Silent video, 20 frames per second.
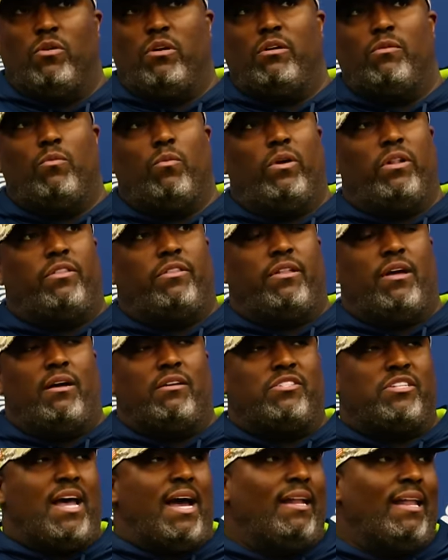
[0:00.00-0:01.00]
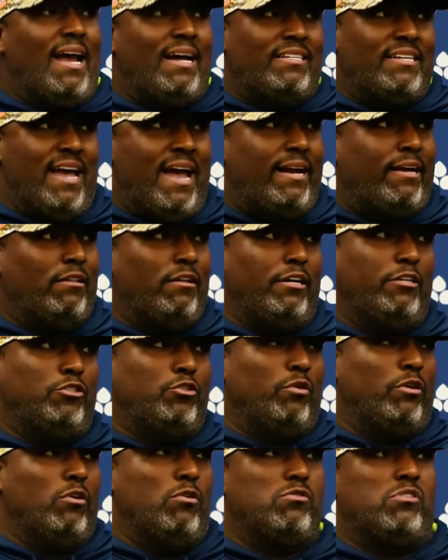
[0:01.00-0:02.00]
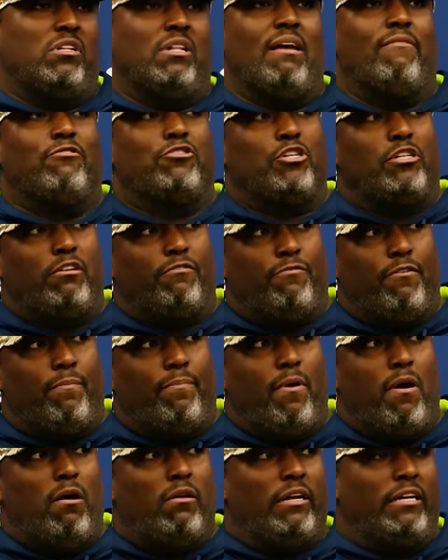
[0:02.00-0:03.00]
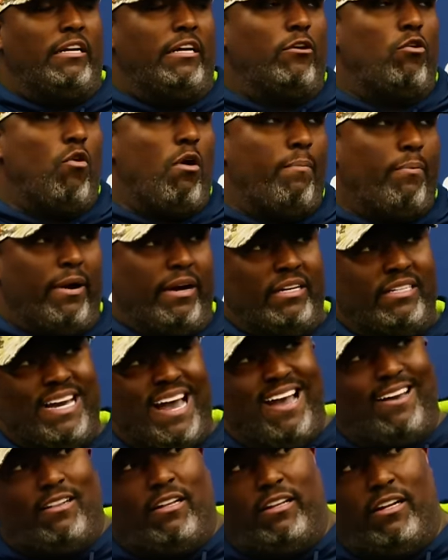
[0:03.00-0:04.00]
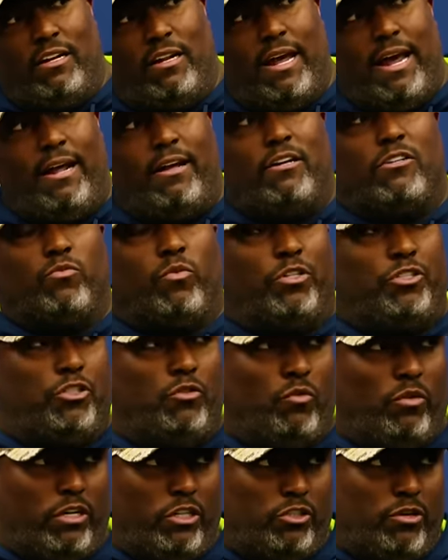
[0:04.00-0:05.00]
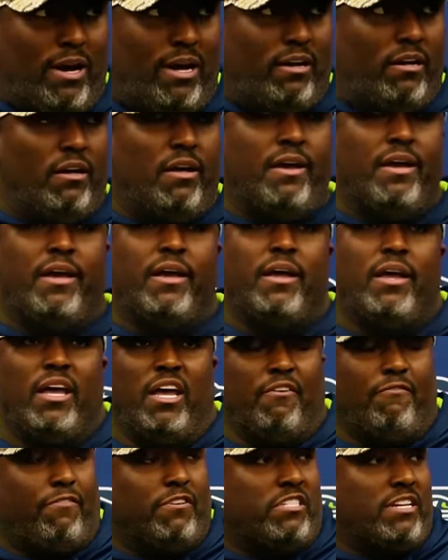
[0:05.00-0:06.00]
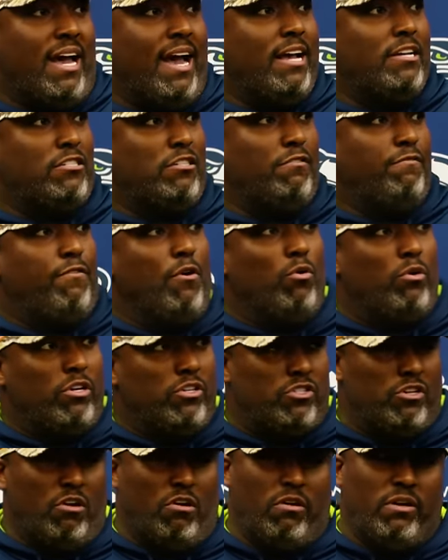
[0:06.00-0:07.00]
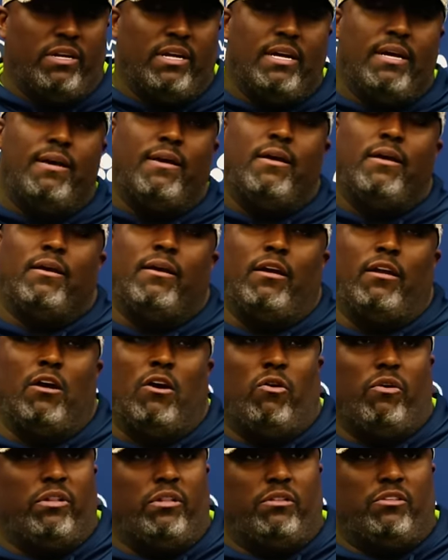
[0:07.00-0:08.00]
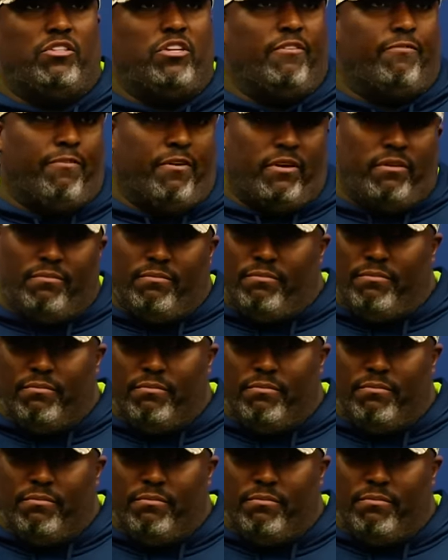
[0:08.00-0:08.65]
like with uh, sideline tackling drills, leveraging the football and incorporating tackling in that is what you want to try to emphasize and focus on. You know, and different